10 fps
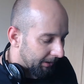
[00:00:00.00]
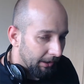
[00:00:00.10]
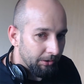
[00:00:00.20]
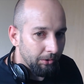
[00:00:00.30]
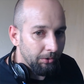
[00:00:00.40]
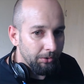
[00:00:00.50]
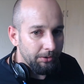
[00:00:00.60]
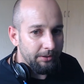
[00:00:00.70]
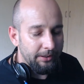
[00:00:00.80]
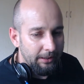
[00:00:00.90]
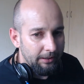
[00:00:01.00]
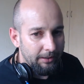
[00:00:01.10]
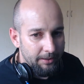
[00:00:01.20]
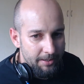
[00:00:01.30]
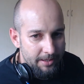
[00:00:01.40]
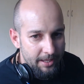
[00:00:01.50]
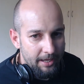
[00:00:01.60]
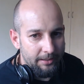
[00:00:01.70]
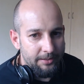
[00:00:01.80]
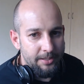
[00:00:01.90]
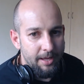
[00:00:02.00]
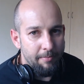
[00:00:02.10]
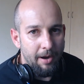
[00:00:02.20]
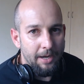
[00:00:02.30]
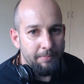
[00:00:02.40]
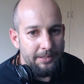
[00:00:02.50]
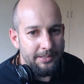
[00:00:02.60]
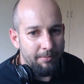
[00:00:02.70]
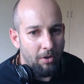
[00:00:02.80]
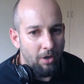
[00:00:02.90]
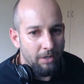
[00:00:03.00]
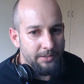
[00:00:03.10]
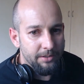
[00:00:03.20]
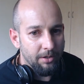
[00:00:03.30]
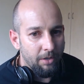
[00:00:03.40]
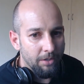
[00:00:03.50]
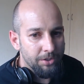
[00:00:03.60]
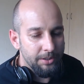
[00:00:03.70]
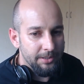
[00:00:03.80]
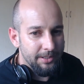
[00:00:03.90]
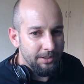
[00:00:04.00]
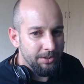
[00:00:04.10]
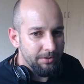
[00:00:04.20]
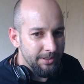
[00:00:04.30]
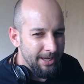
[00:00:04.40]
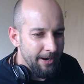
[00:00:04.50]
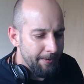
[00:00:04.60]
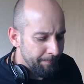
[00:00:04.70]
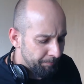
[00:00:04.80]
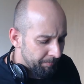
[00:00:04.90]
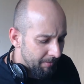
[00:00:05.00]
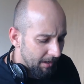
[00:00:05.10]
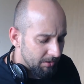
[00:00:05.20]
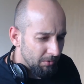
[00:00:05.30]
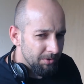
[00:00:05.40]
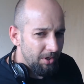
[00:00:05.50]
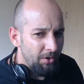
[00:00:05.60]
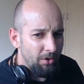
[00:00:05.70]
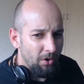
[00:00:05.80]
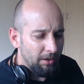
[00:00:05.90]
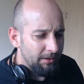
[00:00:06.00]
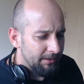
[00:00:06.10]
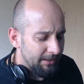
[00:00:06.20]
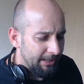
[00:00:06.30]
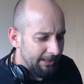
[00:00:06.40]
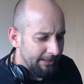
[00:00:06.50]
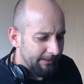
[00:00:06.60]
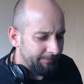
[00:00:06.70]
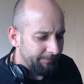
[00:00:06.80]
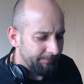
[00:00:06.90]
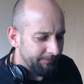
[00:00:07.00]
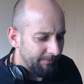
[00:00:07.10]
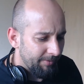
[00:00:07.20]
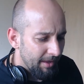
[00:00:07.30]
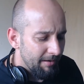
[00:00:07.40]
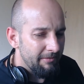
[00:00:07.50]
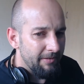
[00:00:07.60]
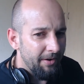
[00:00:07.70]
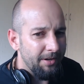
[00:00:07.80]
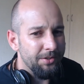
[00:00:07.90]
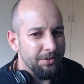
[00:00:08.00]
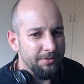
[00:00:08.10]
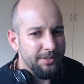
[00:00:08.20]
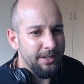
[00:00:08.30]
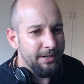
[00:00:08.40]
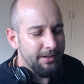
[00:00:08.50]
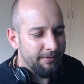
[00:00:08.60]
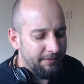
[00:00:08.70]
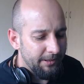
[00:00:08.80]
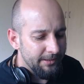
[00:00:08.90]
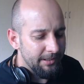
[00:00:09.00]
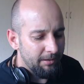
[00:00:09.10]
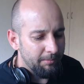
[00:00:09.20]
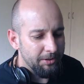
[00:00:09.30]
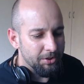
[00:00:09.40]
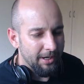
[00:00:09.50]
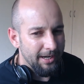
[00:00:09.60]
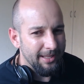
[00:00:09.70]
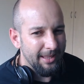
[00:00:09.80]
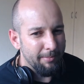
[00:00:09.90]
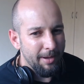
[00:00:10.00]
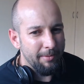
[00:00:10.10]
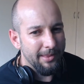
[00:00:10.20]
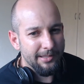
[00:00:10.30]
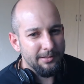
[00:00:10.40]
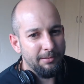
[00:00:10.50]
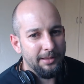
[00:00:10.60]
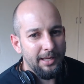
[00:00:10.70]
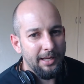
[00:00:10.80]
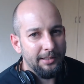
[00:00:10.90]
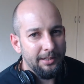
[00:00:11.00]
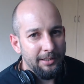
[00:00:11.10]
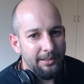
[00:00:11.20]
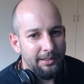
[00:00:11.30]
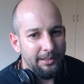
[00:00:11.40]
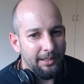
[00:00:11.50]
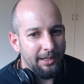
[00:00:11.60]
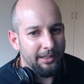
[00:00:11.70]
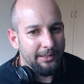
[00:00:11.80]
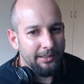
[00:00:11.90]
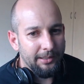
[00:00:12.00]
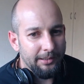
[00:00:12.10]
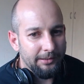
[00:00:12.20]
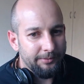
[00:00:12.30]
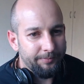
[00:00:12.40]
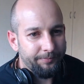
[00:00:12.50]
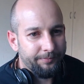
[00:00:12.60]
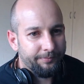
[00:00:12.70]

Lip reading: I do think that there might be some harshness issues here. It's also not very juicy. Feels a little bit dry. I think maybe that's what that, like, how